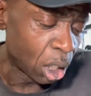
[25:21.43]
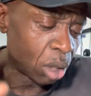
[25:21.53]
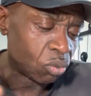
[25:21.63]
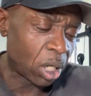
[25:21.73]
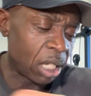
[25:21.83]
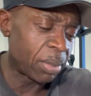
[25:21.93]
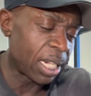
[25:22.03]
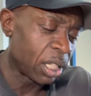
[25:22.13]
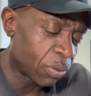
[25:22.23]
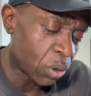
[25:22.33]
The Royal
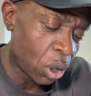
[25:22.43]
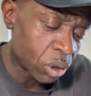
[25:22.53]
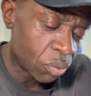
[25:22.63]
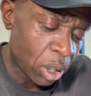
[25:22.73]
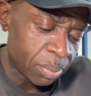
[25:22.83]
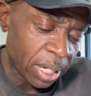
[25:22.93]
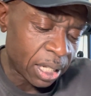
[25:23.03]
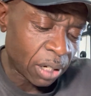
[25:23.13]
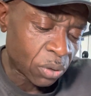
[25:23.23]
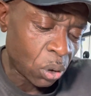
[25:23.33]
Mail
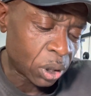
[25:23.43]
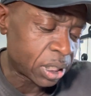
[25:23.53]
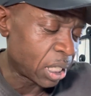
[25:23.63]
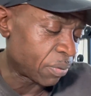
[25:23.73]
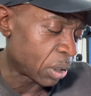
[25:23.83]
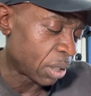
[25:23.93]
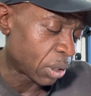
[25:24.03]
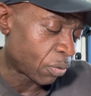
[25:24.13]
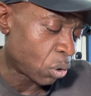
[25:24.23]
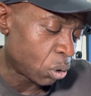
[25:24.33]
have called
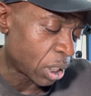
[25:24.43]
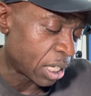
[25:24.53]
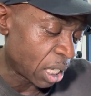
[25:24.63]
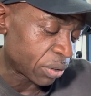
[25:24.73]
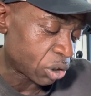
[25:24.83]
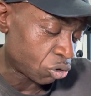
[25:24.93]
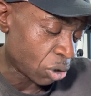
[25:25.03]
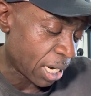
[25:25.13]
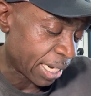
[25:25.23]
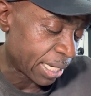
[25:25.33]
another
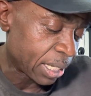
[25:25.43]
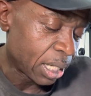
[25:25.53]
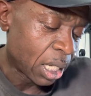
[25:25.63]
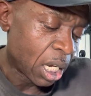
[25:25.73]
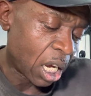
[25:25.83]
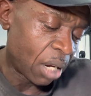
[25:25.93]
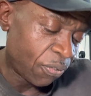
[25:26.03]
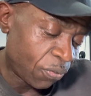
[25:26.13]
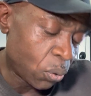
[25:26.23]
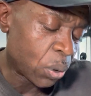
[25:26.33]
strike,
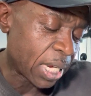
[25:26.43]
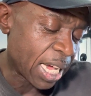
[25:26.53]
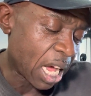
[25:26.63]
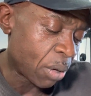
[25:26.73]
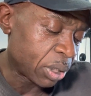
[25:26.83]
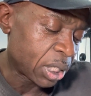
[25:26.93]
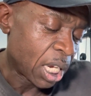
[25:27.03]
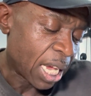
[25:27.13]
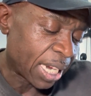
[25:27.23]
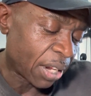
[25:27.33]
48 hours,
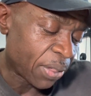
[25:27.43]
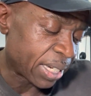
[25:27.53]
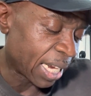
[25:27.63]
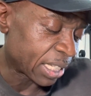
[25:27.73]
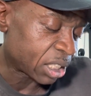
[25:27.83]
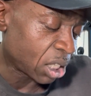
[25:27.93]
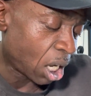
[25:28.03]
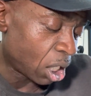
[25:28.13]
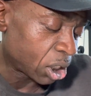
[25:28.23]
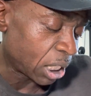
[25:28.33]
and I think that
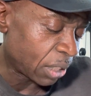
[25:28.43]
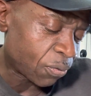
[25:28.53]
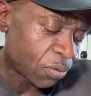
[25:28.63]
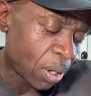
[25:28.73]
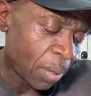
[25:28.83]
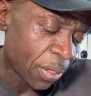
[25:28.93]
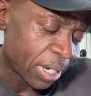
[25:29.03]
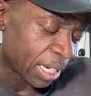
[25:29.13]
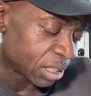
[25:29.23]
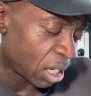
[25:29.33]
started from
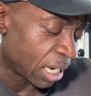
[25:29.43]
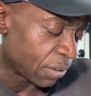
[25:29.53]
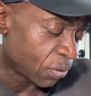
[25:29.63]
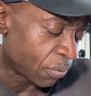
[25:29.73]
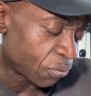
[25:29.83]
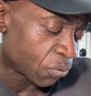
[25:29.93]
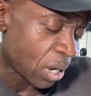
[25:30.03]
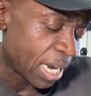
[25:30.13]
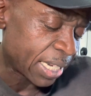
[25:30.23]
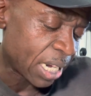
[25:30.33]

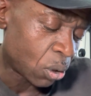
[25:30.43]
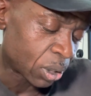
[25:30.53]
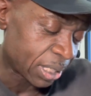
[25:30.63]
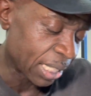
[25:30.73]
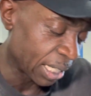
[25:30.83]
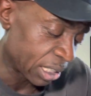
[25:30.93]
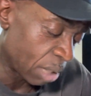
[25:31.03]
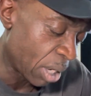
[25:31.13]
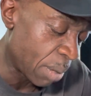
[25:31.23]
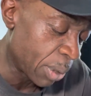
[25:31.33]
Friday or Saturday, so it
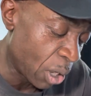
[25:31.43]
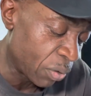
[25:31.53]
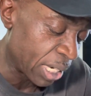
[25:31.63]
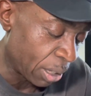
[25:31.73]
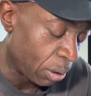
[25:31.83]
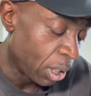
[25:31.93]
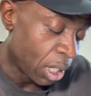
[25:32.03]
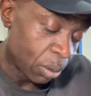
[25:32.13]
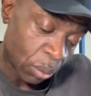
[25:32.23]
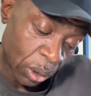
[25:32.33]
might be over now.
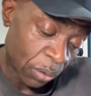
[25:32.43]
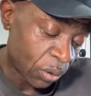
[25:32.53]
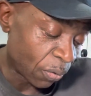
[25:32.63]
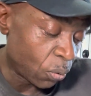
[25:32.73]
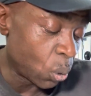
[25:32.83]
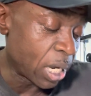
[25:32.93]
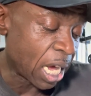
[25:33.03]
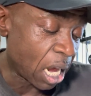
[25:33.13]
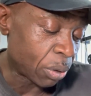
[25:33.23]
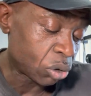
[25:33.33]
There was the
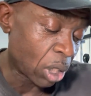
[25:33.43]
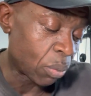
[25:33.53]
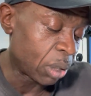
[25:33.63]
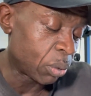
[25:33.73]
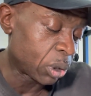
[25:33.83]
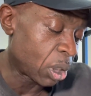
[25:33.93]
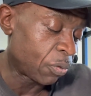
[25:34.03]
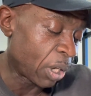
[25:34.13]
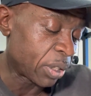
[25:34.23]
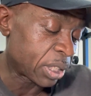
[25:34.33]
48-hour strike. Well, it would have gone
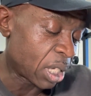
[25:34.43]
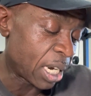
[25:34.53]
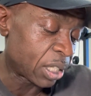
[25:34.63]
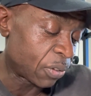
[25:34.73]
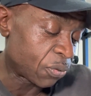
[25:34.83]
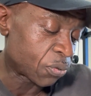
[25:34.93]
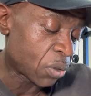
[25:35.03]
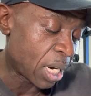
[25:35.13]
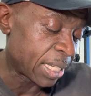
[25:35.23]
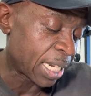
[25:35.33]
if it started on
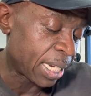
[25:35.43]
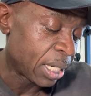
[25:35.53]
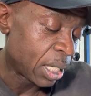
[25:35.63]
Friday.